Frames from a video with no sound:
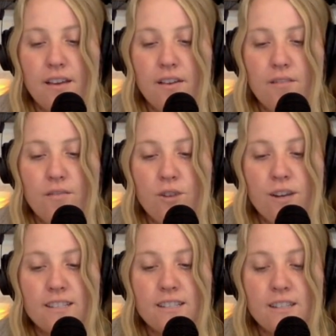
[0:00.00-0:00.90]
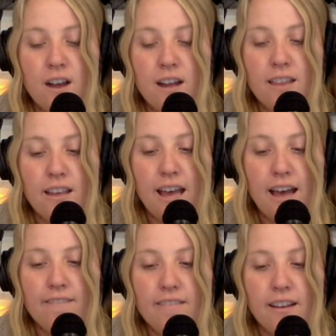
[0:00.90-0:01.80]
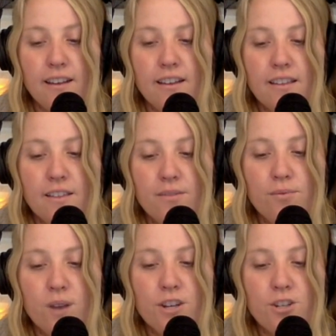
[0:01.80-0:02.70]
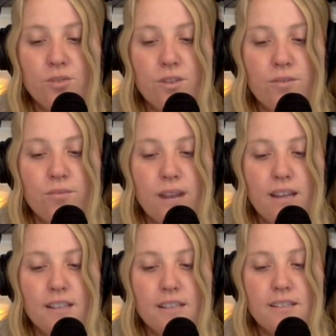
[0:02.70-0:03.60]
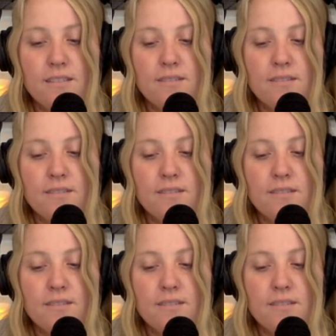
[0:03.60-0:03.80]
For it's not in the having, the rush, or the race,